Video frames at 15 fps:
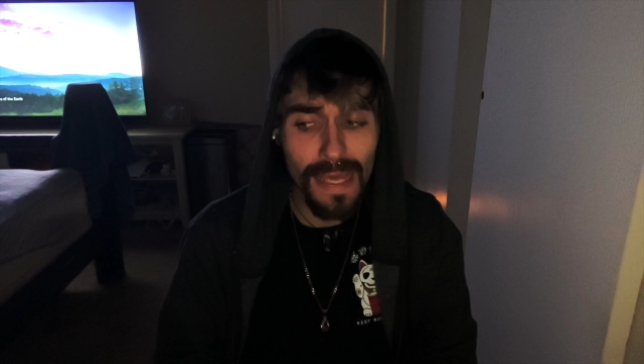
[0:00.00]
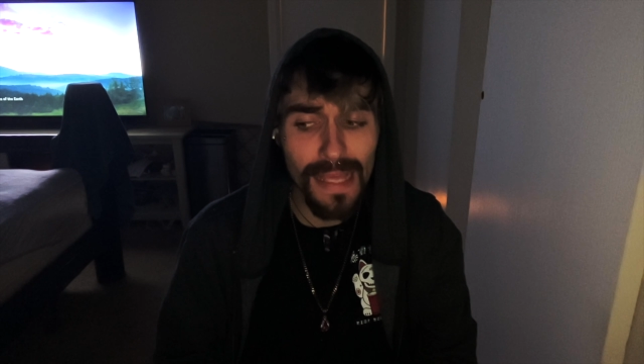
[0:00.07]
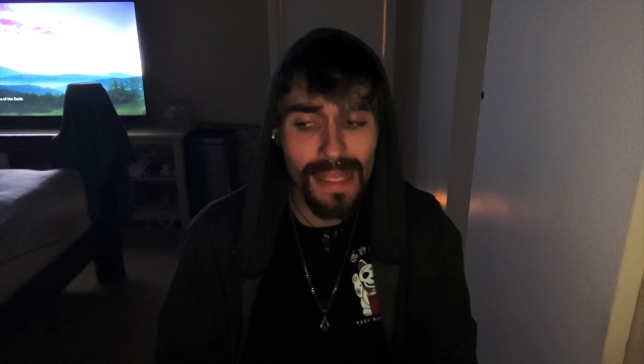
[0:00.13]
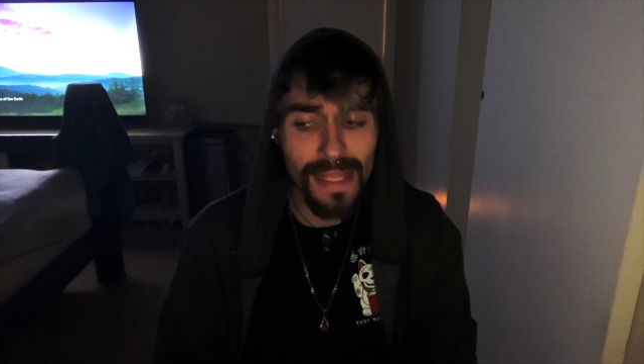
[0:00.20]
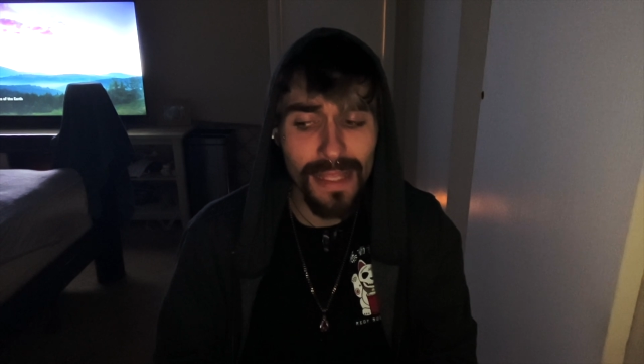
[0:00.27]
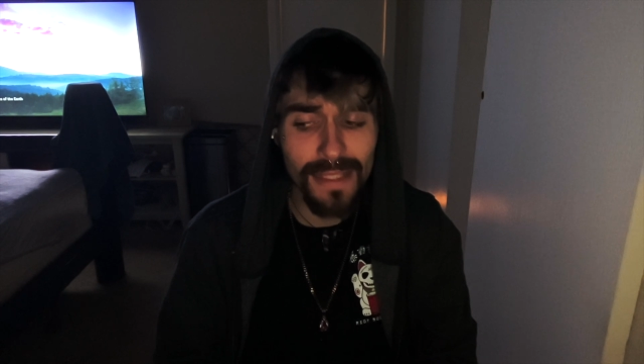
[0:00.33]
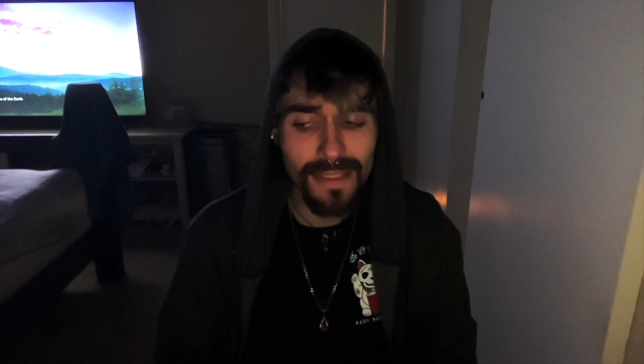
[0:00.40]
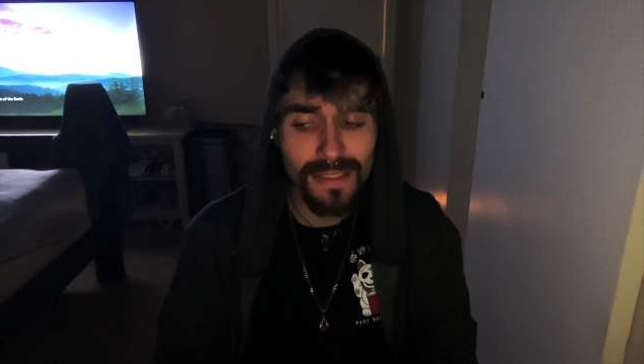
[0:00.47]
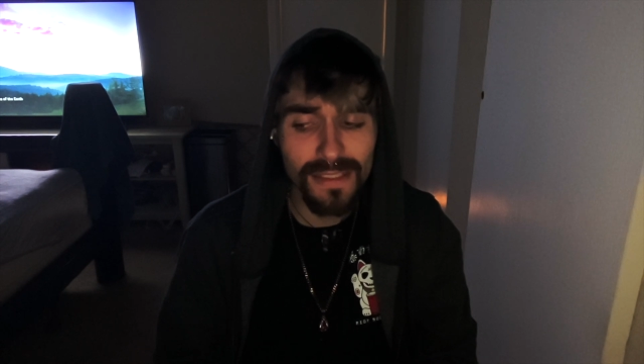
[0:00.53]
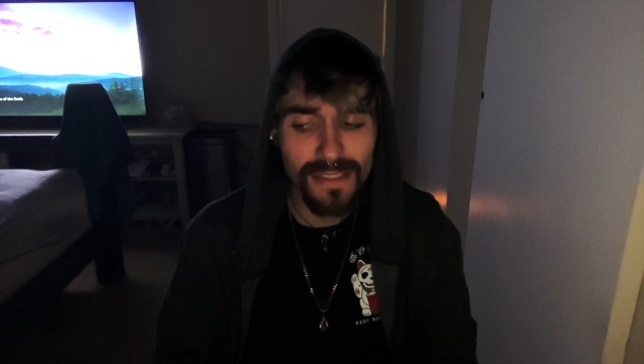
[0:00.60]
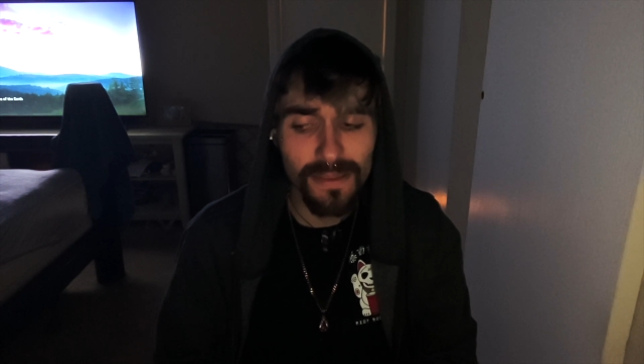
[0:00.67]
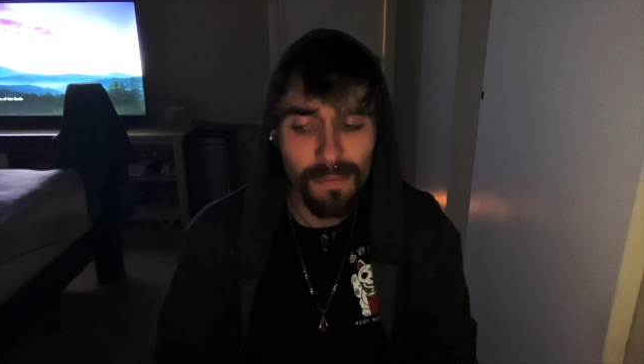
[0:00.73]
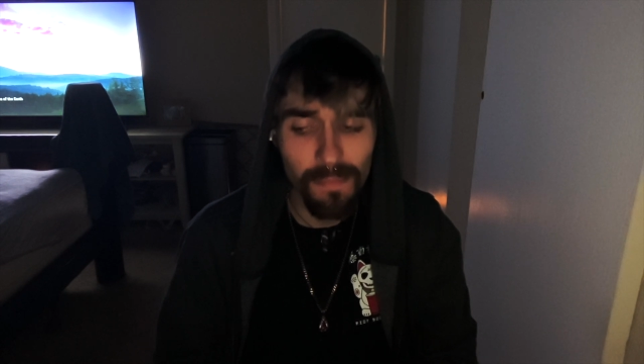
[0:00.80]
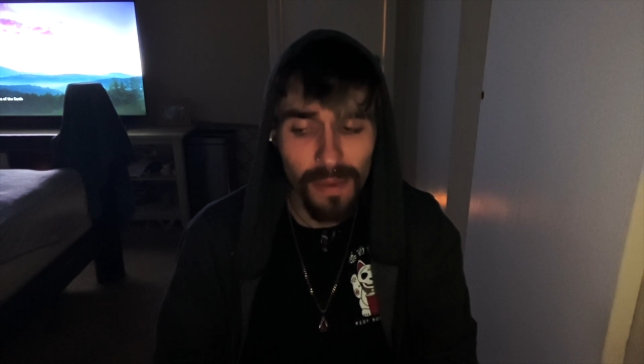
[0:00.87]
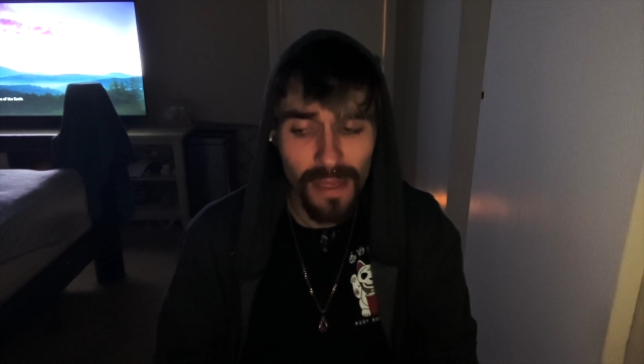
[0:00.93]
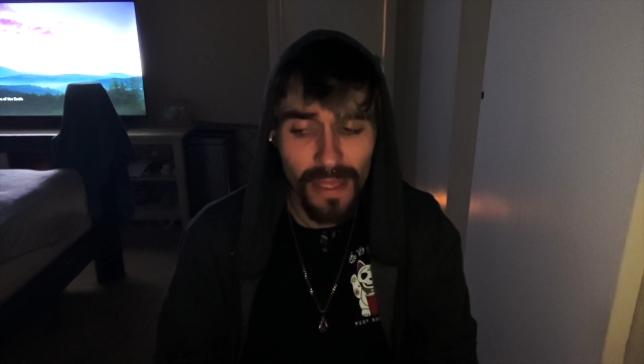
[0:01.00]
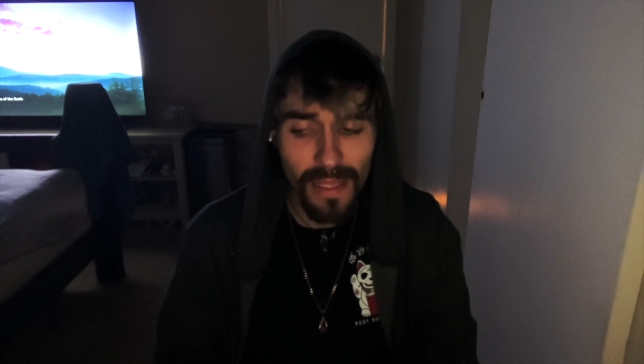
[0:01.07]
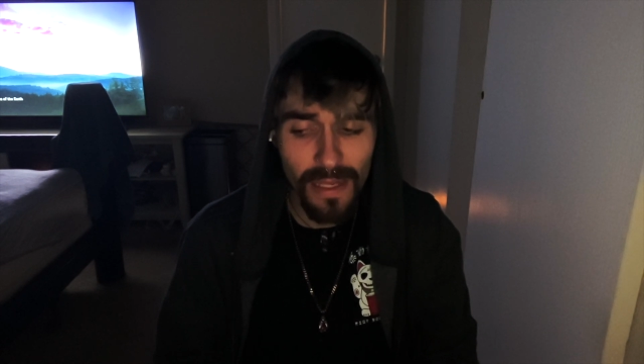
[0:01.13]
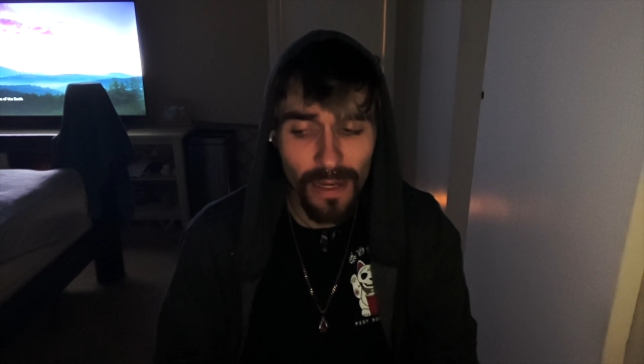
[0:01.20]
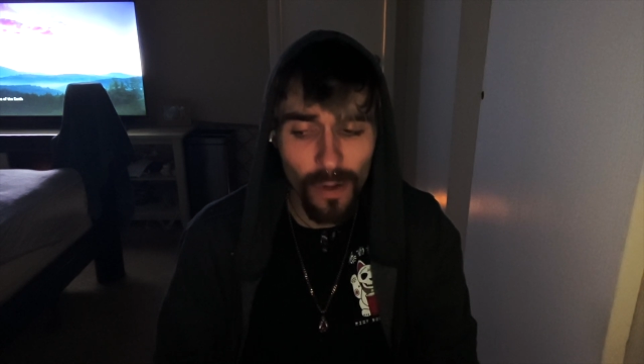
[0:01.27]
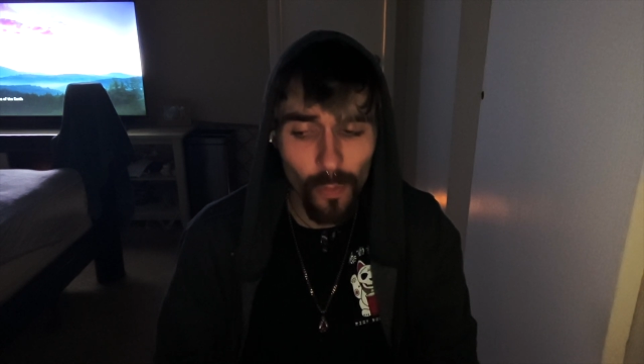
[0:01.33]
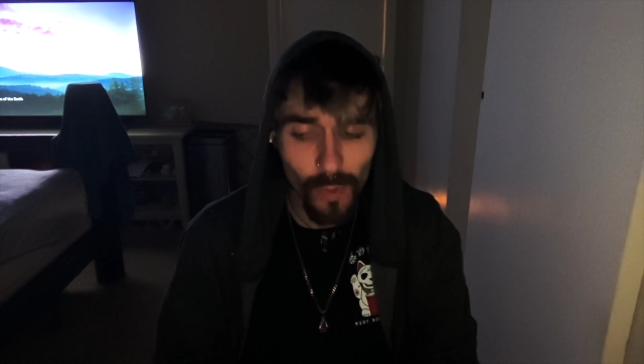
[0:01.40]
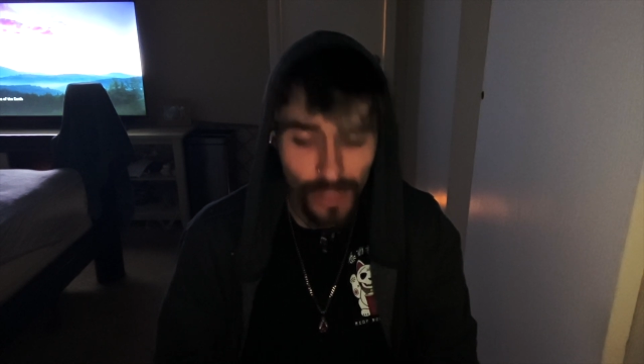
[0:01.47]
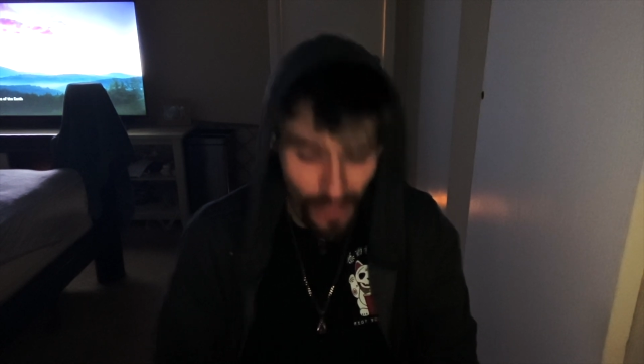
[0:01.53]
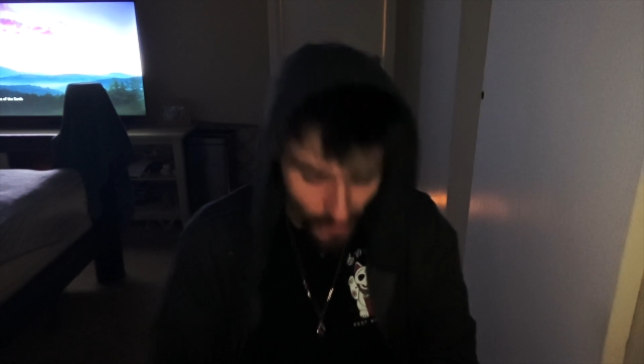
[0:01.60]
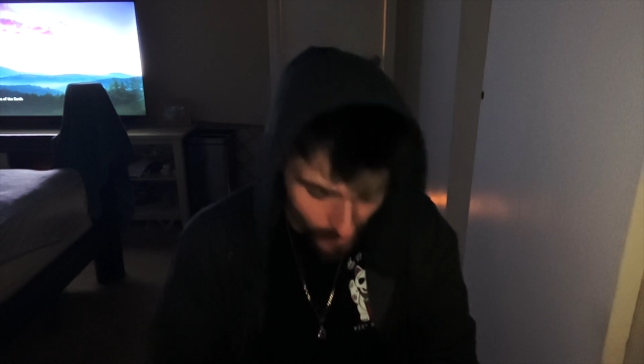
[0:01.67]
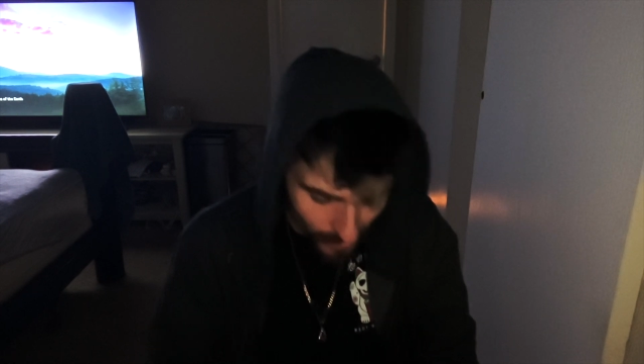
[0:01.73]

it's been a really